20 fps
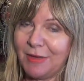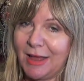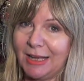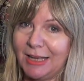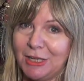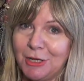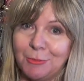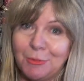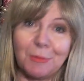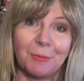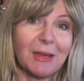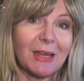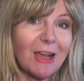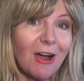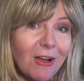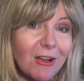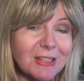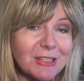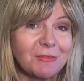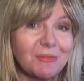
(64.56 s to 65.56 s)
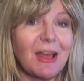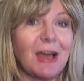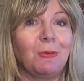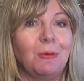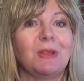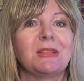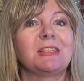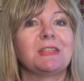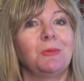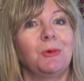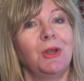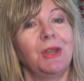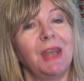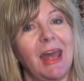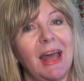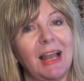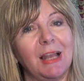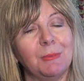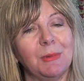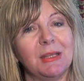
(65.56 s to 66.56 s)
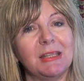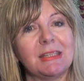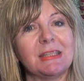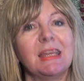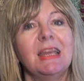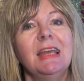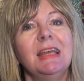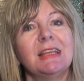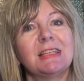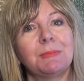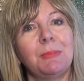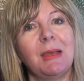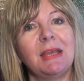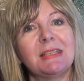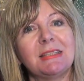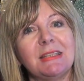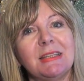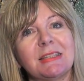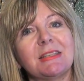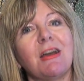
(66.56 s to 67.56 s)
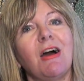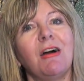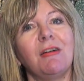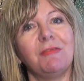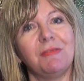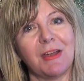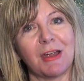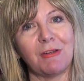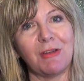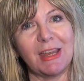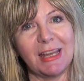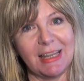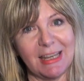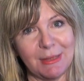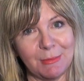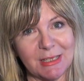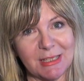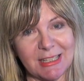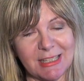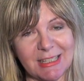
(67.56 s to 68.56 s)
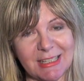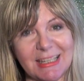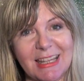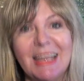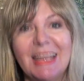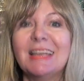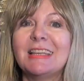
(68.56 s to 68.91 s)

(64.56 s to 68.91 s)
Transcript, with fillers: value. But because of that one to one element, spaces are very limited.